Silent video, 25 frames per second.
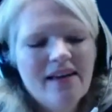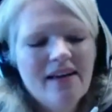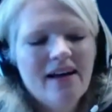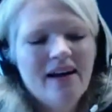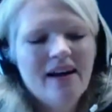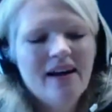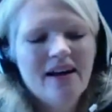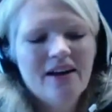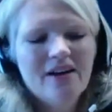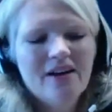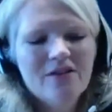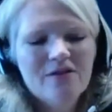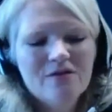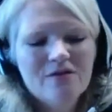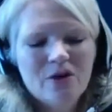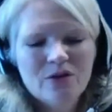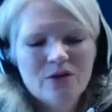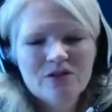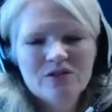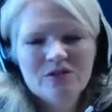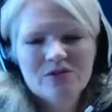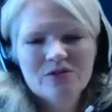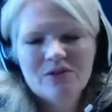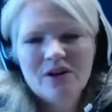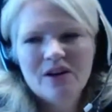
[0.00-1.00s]
uh,
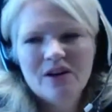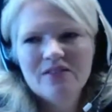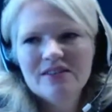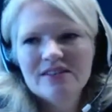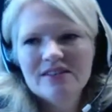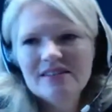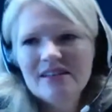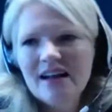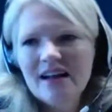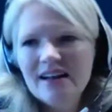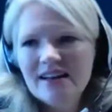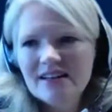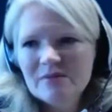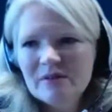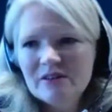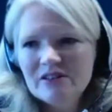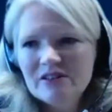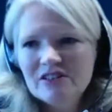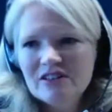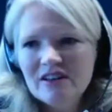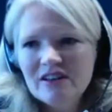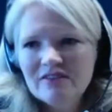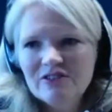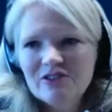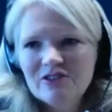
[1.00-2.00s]
folks around the state,
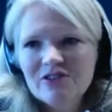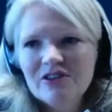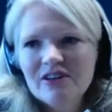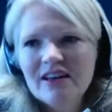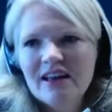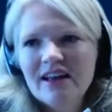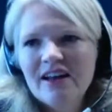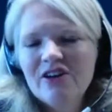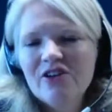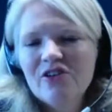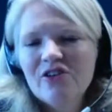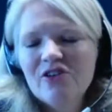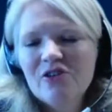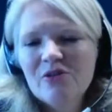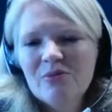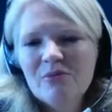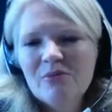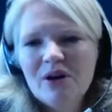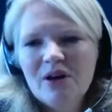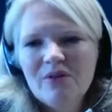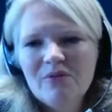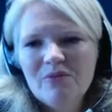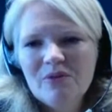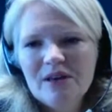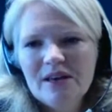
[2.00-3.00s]
especially after Hurricane Irma.
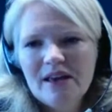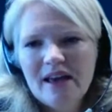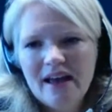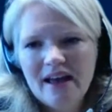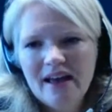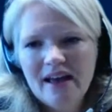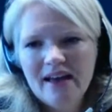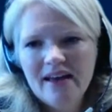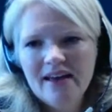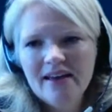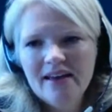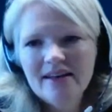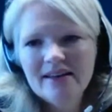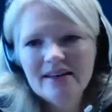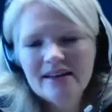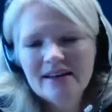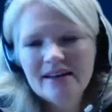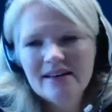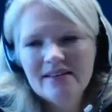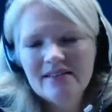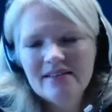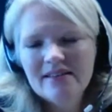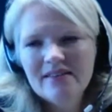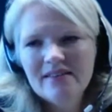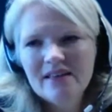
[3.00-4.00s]
And we had,
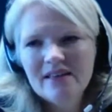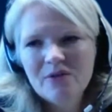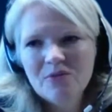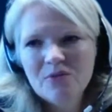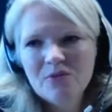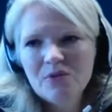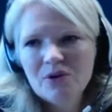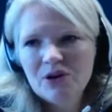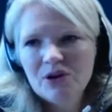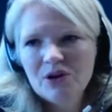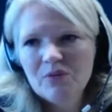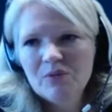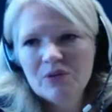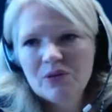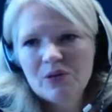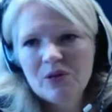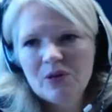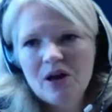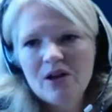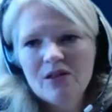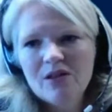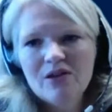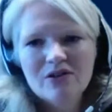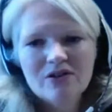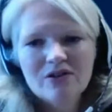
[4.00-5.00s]
uh, they were working with a
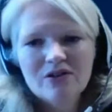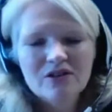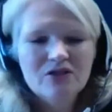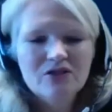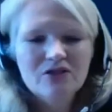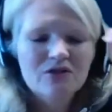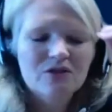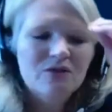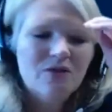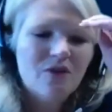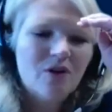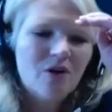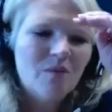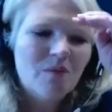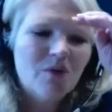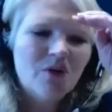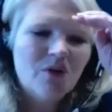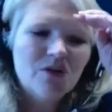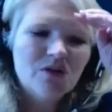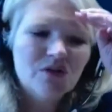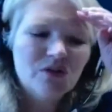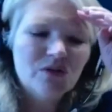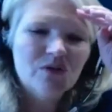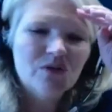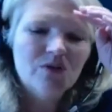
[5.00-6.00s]
lot of their citrus
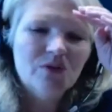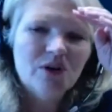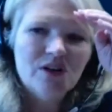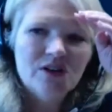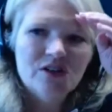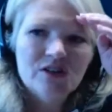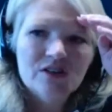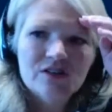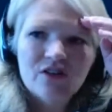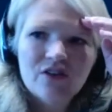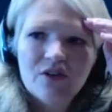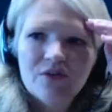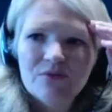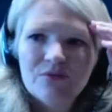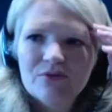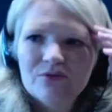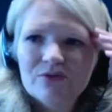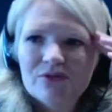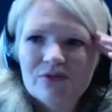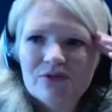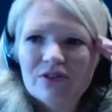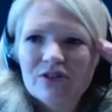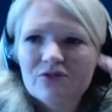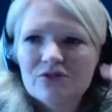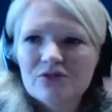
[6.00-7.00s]
farmers who had just gone through
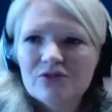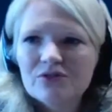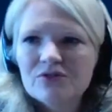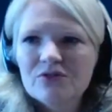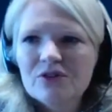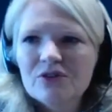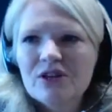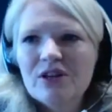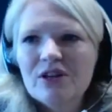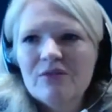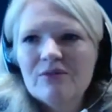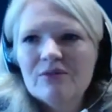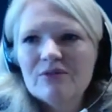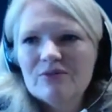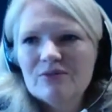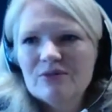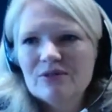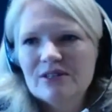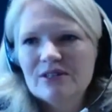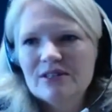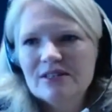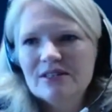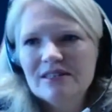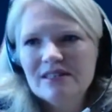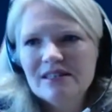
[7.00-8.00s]
citrus greening, which was
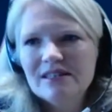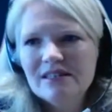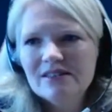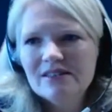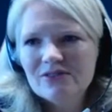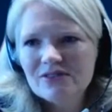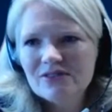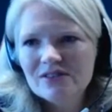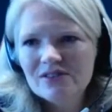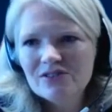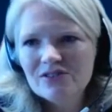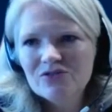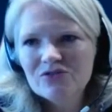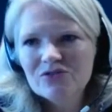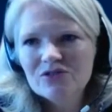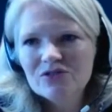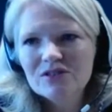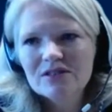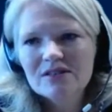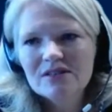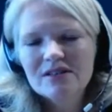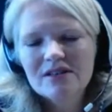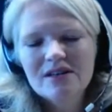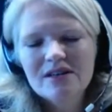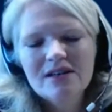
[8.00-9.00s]
a disease on
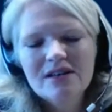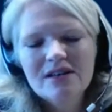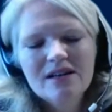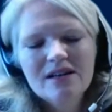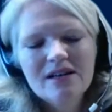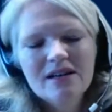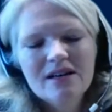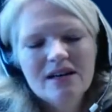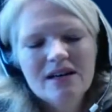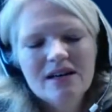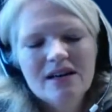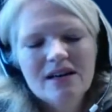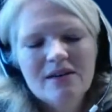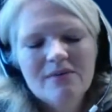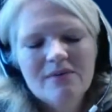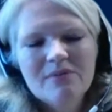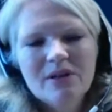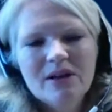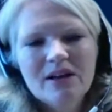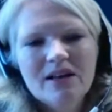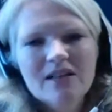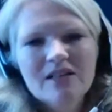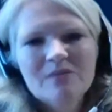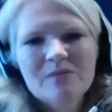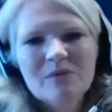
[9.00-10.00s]
citrus uh,
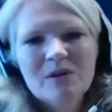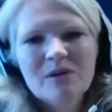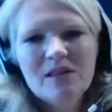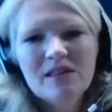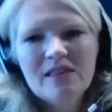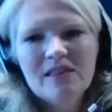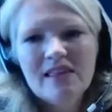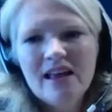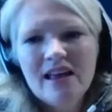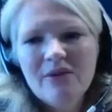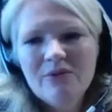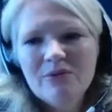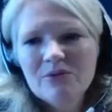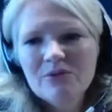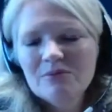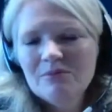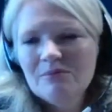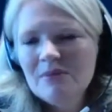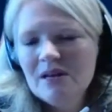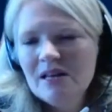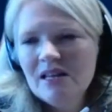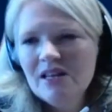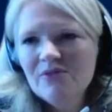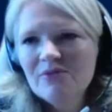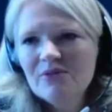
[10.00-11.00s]
plants, but they were
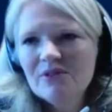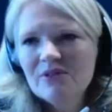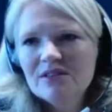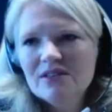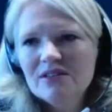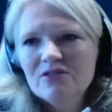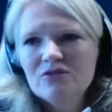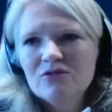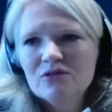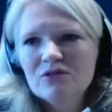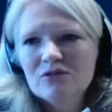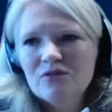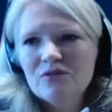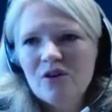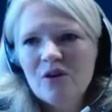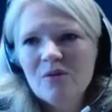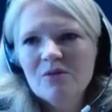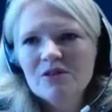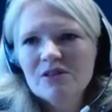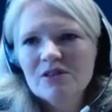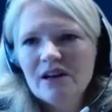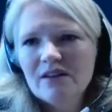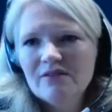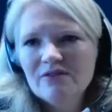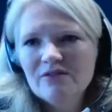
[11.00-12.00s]
meeting with citrus
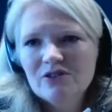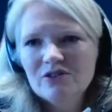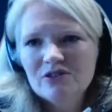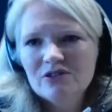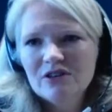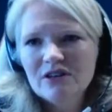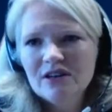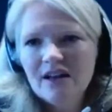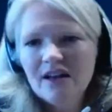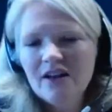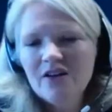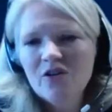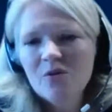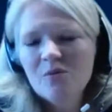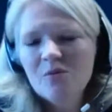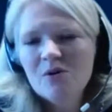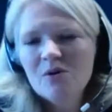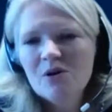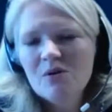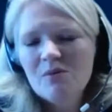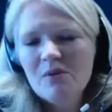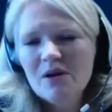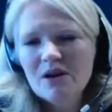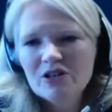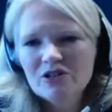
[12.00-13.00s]
farmers after Hurricane
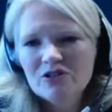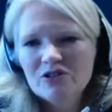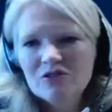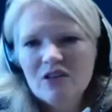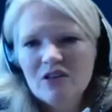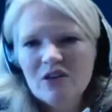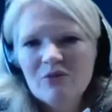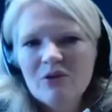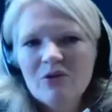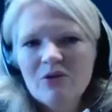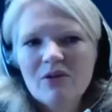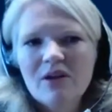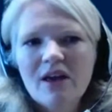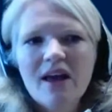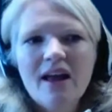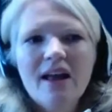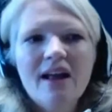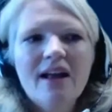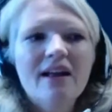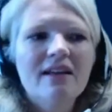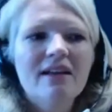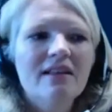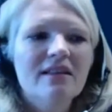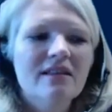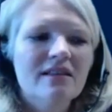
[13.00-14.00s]
Irma to make sure they were
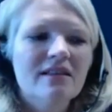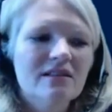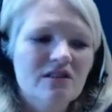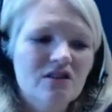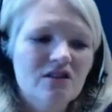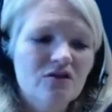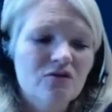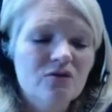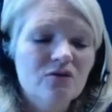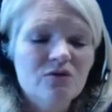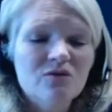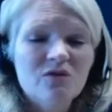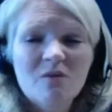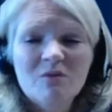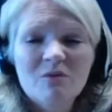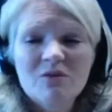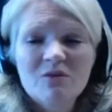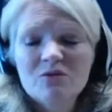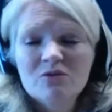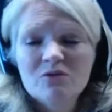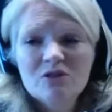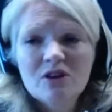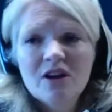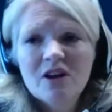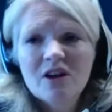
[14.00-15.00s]
okay. And the citrus mm-hmm.
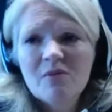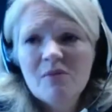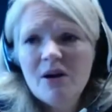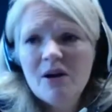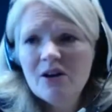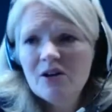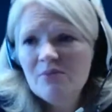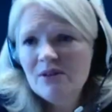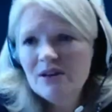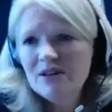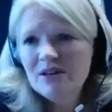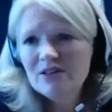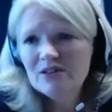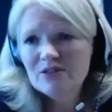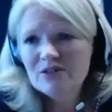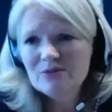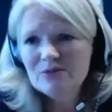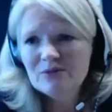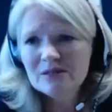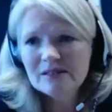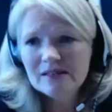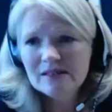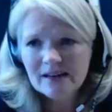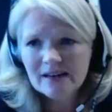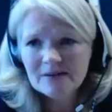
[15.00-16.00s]
farmers were talking about committing
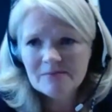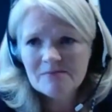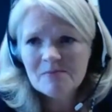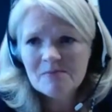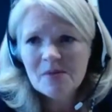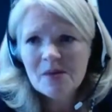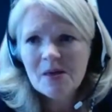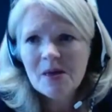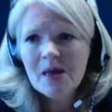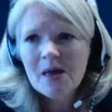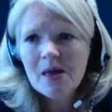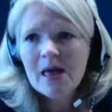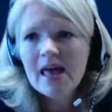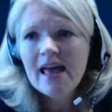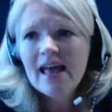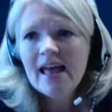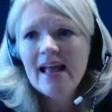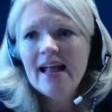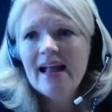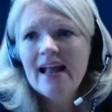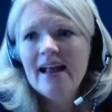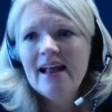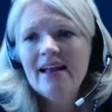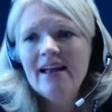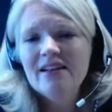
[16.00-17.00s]
suicide.
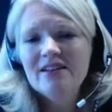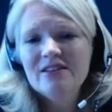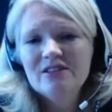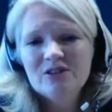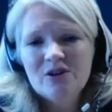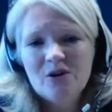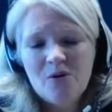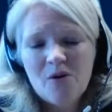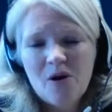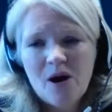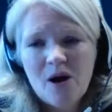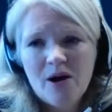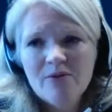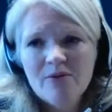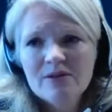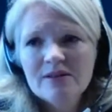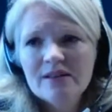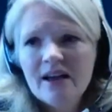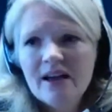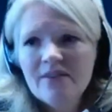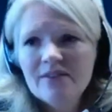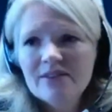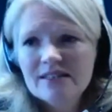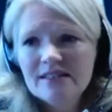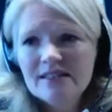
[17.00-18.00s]
And so I always
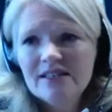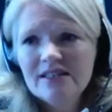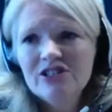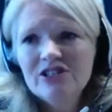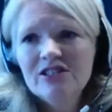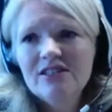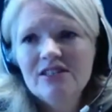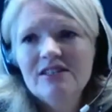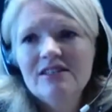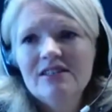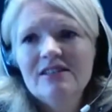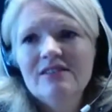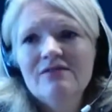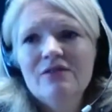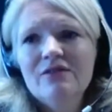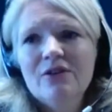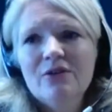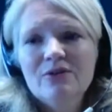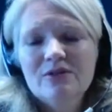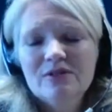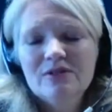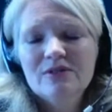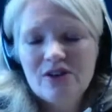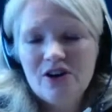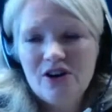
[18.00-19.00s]
have extension
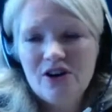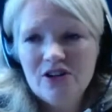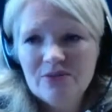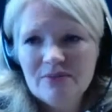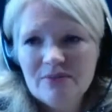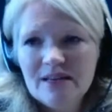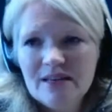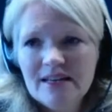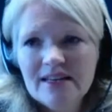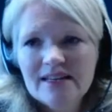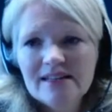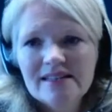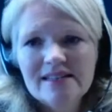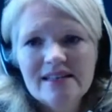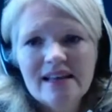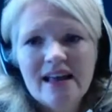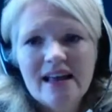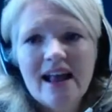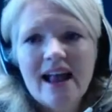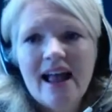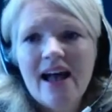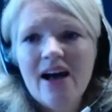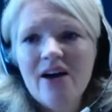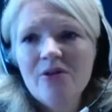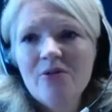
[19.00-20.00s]
folks call me and
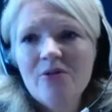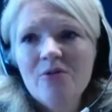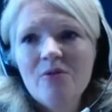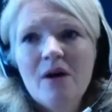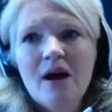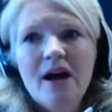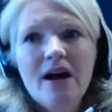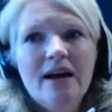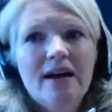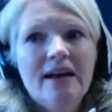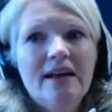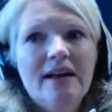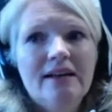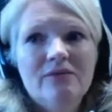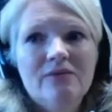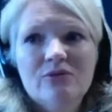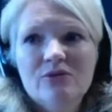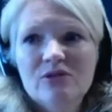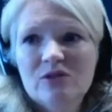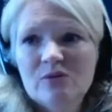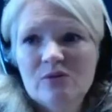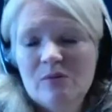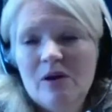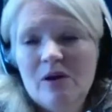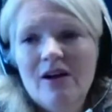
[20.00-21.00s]
say, How do I
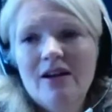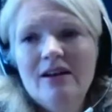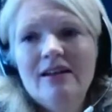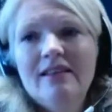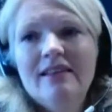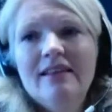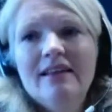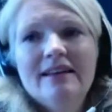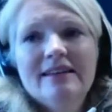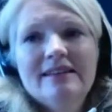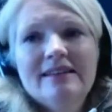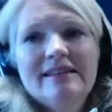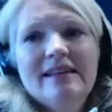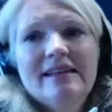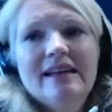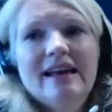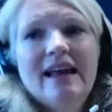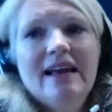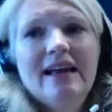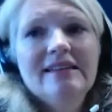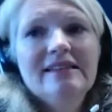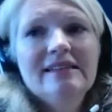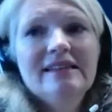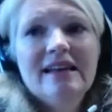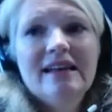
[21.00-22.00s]
respond to this? And
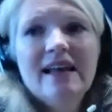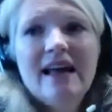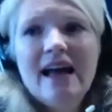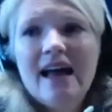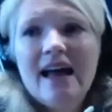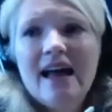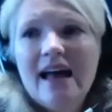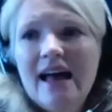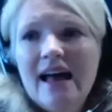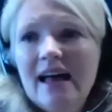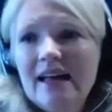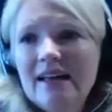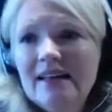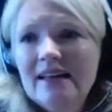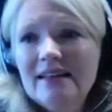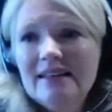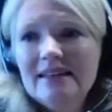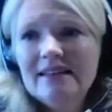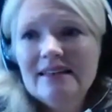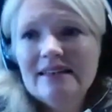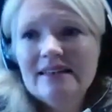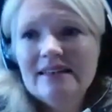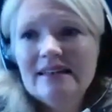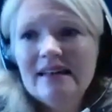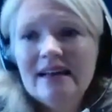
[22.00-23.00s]
I said, I
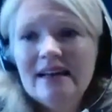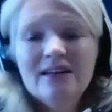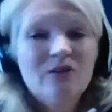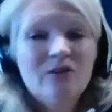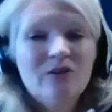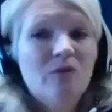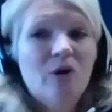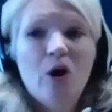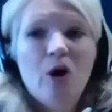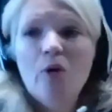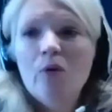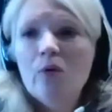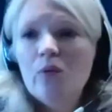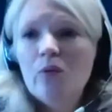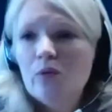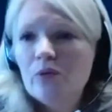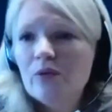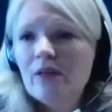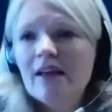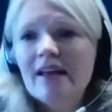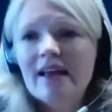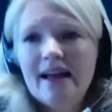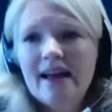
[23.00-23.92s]
I don't know. Like